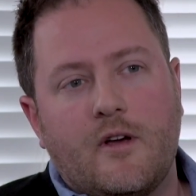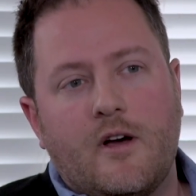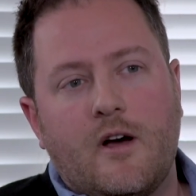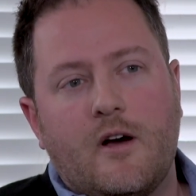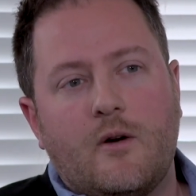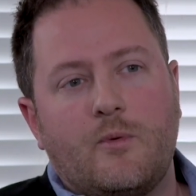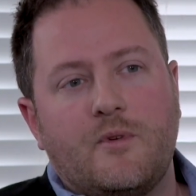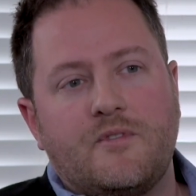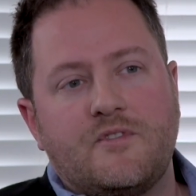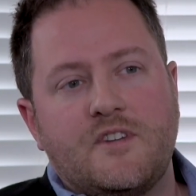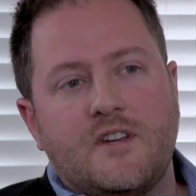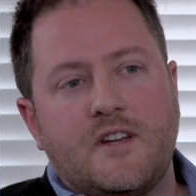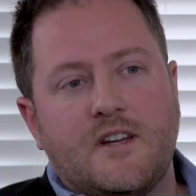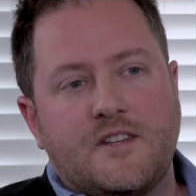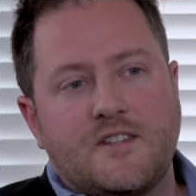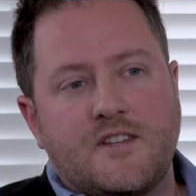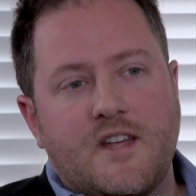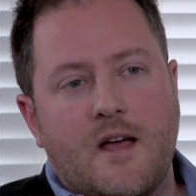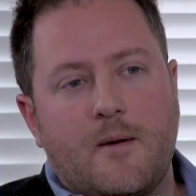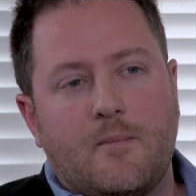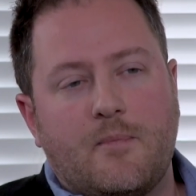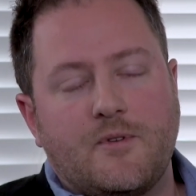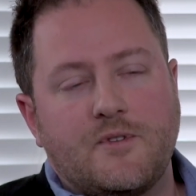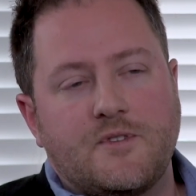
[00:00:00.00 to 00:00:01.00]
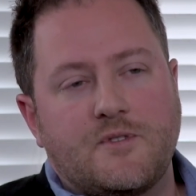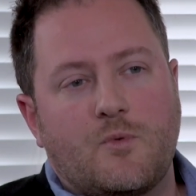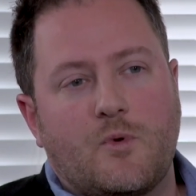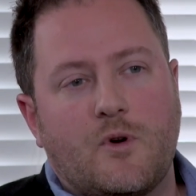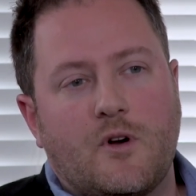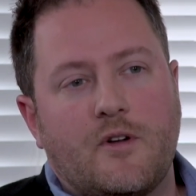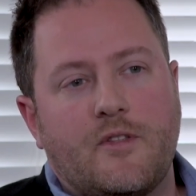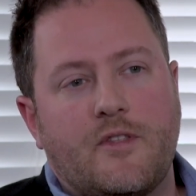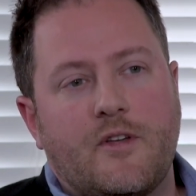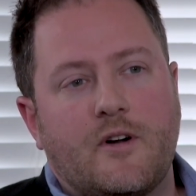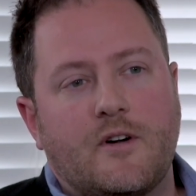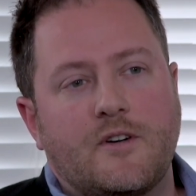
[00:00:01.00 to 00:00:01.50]
Uh, we've seen examples
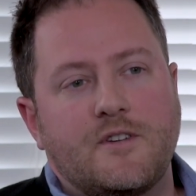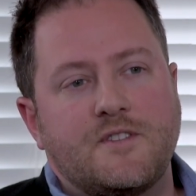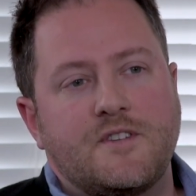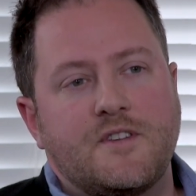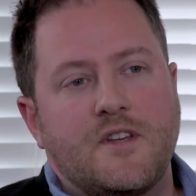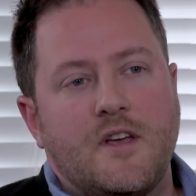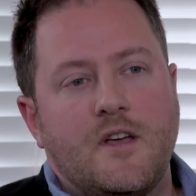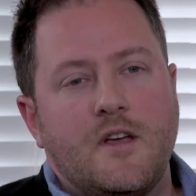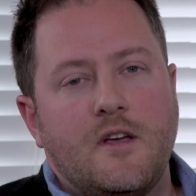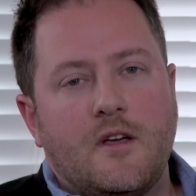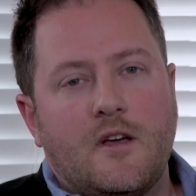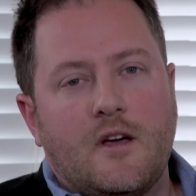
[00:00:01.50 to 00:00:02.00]
where there's,